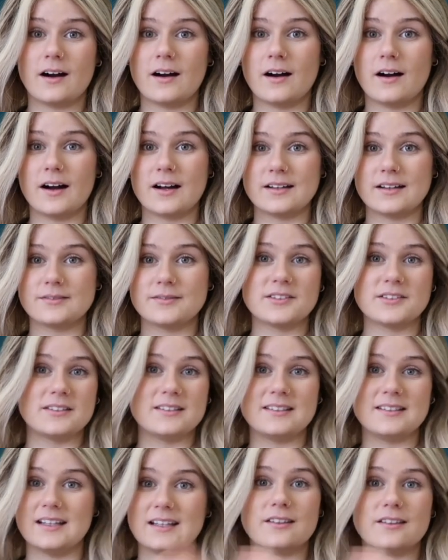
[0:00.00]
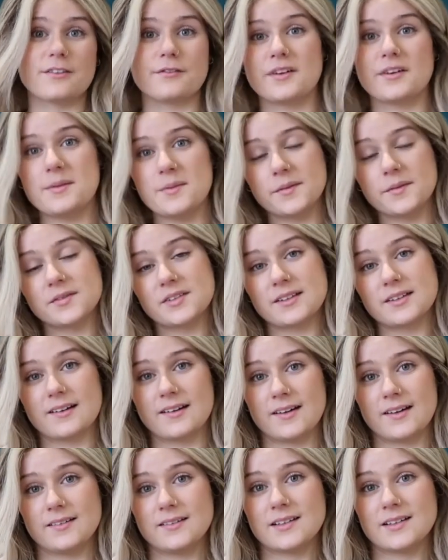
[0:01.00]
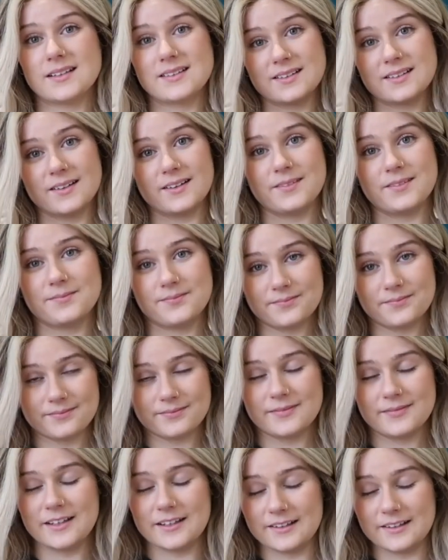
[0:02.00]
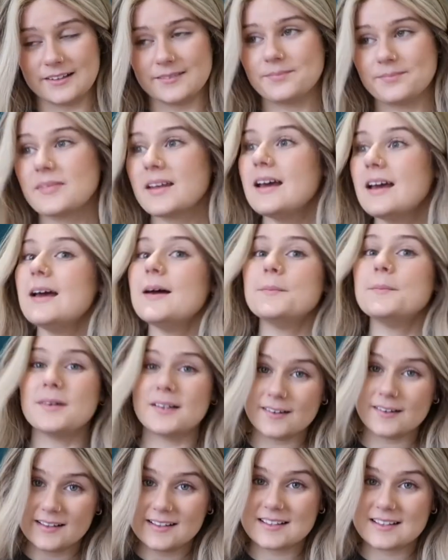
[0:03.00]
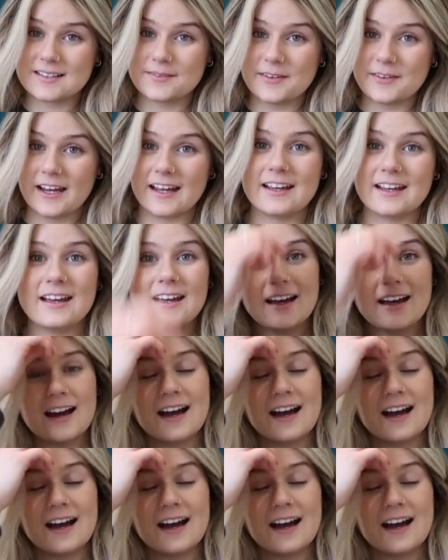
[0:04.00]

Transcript: I did three months ago. So, you know, be nice to me.